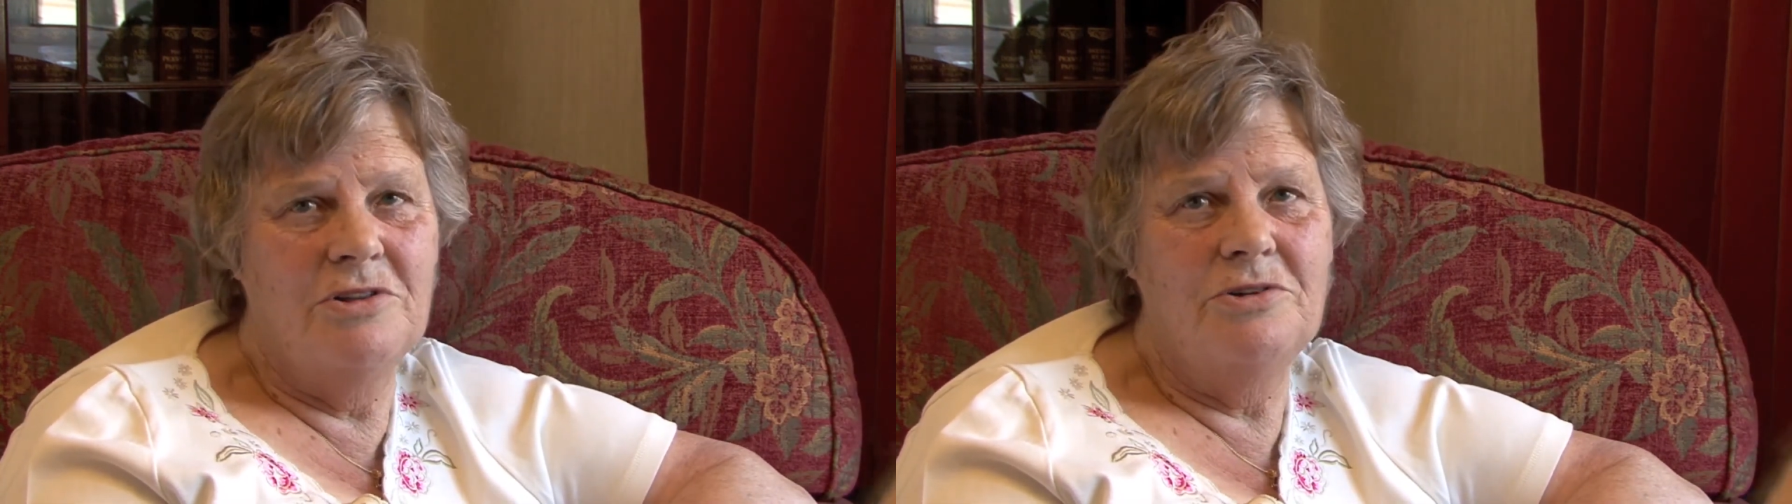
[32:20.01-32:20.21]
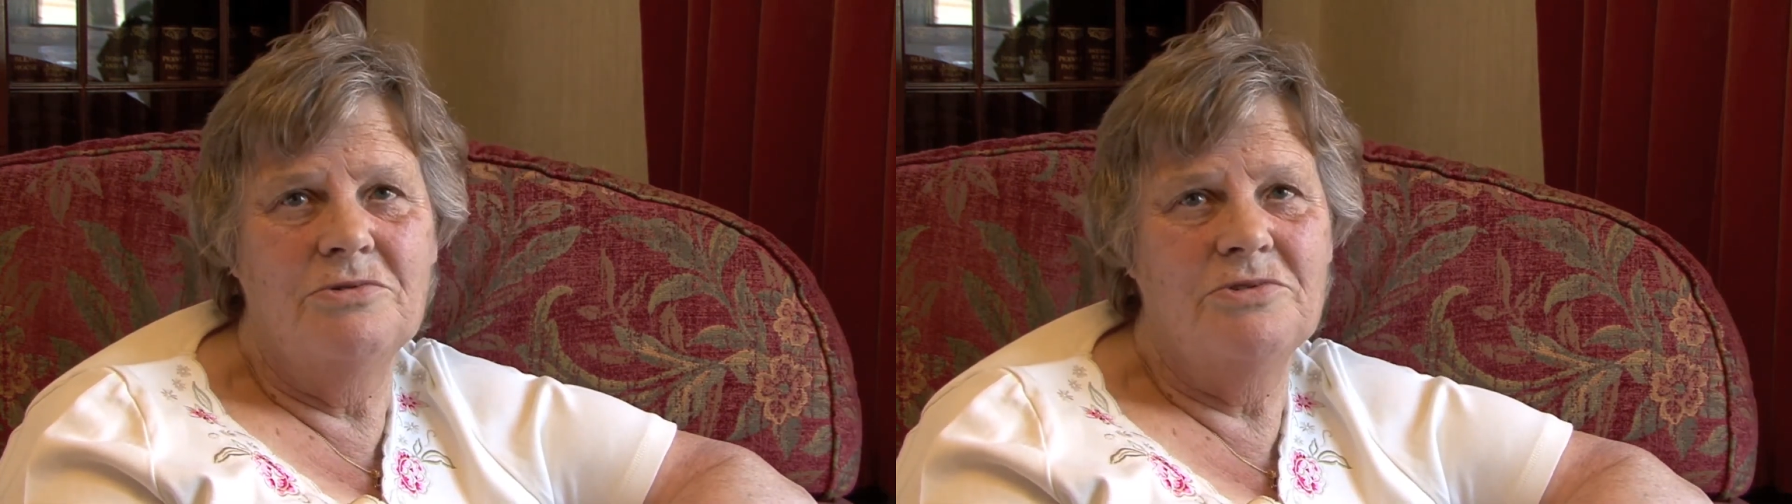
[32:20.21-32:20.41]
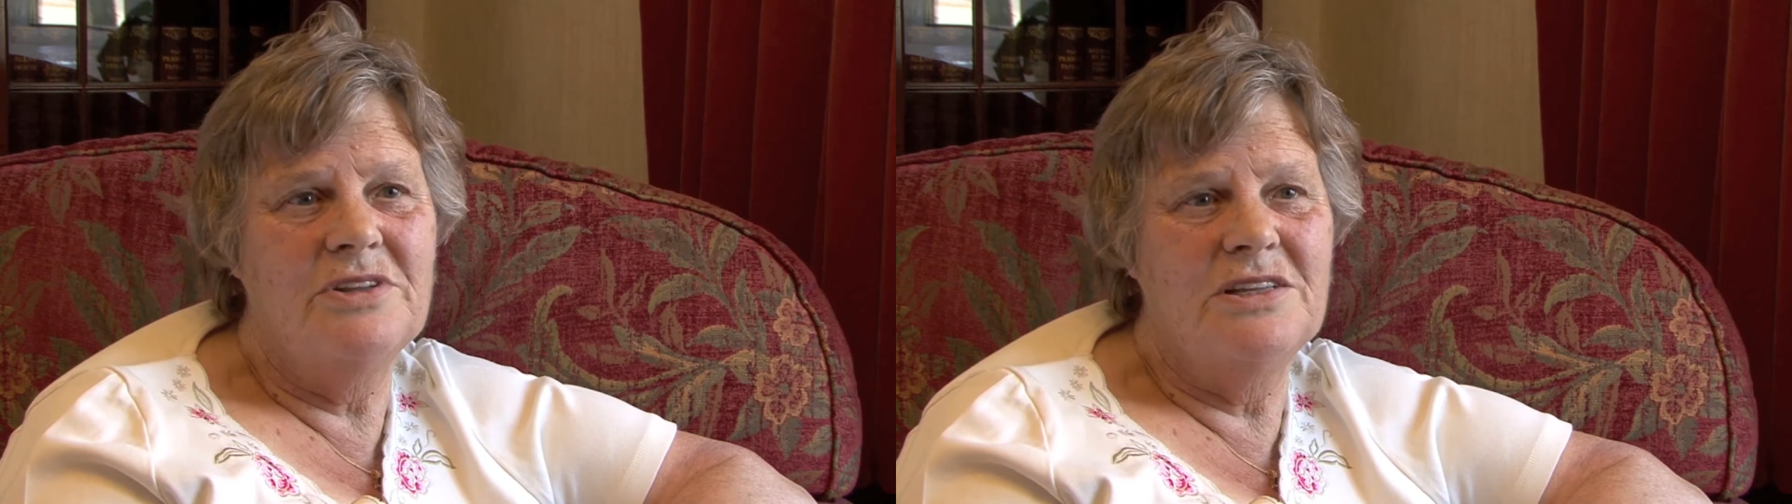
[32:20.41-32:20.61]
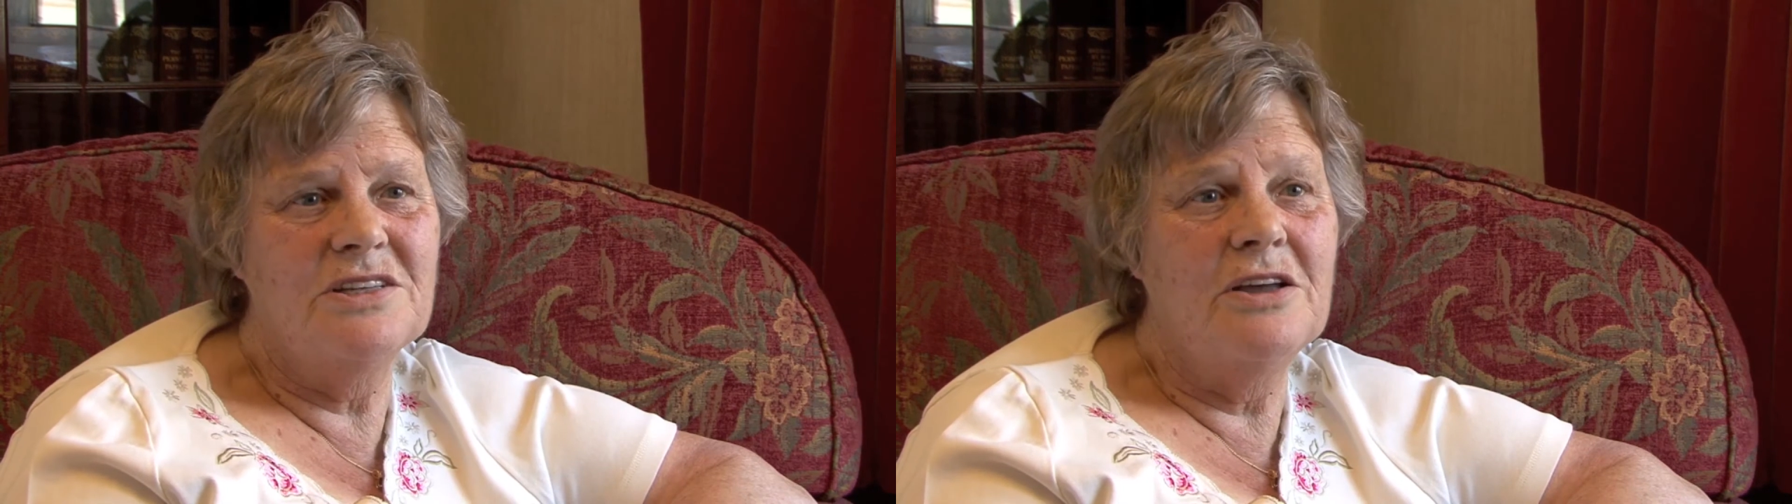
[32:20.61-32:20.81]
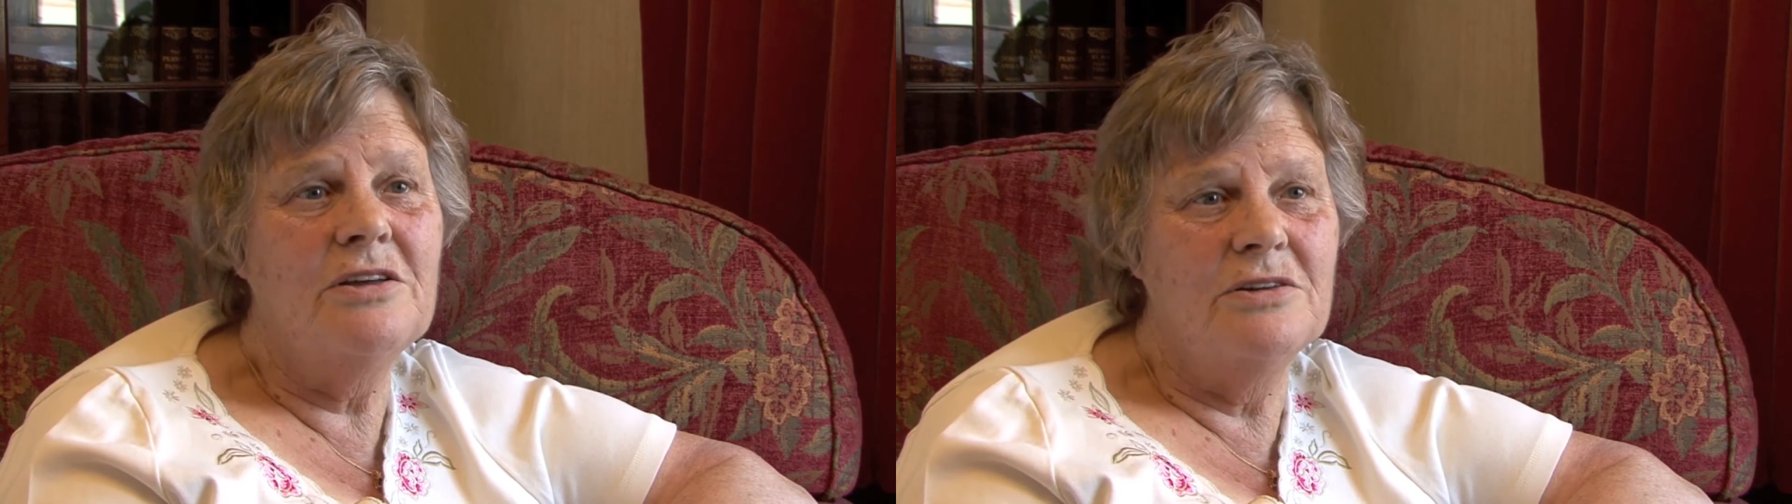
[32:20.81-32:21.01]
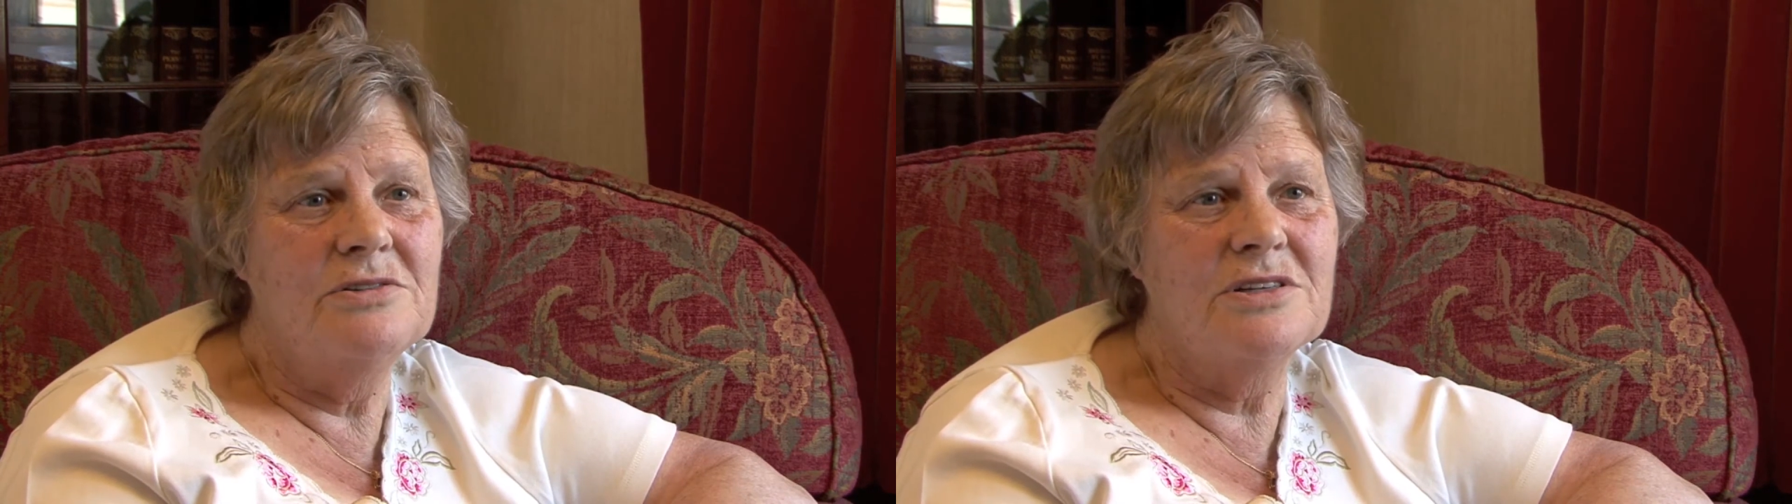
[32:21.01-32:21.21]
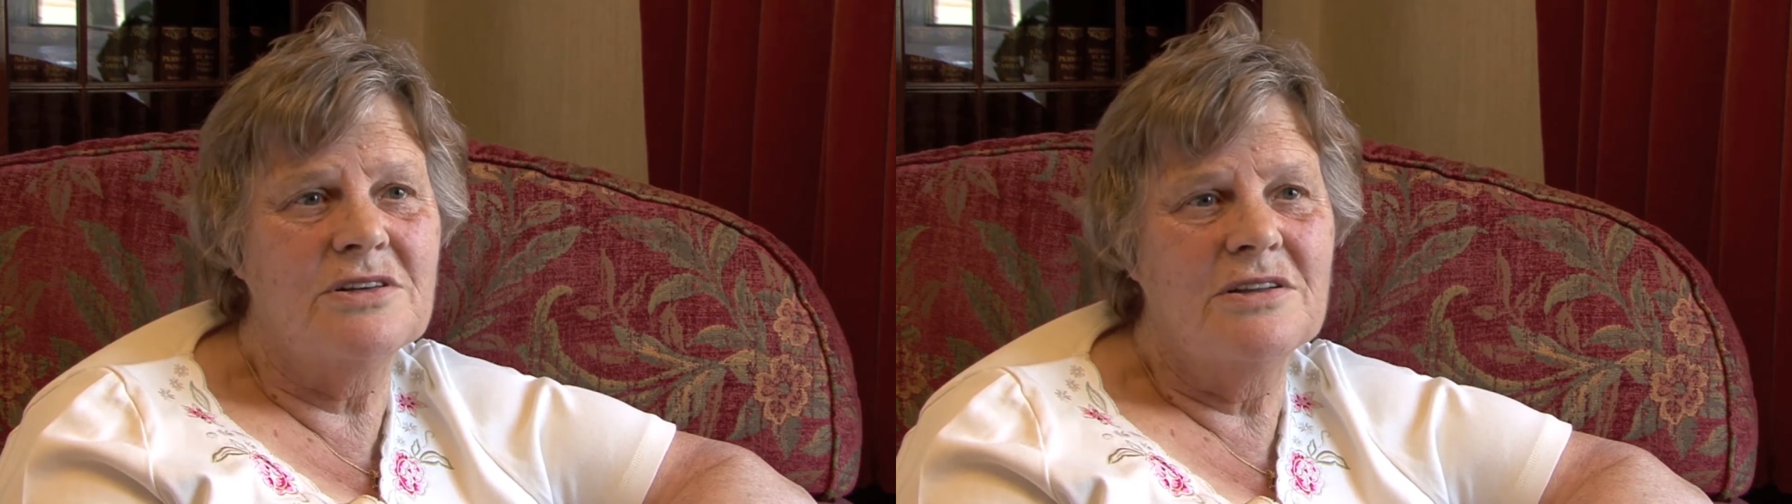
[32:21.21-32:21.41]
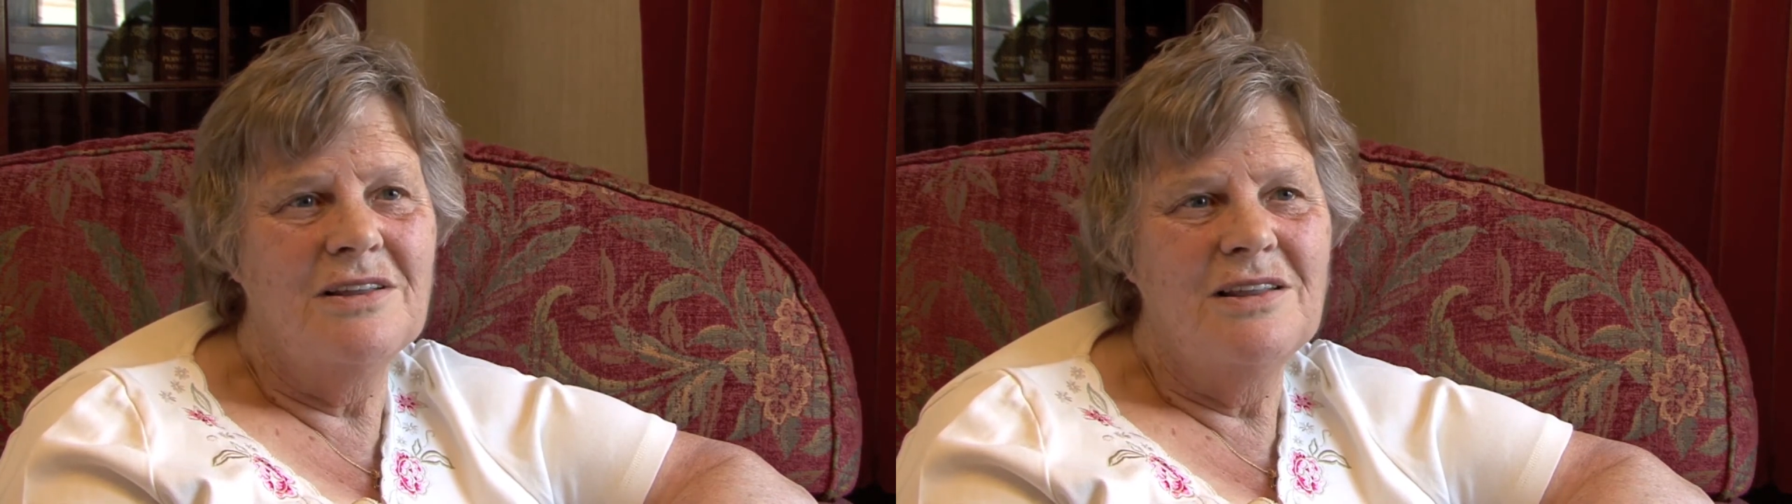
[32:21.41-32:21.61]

on the northeast coast.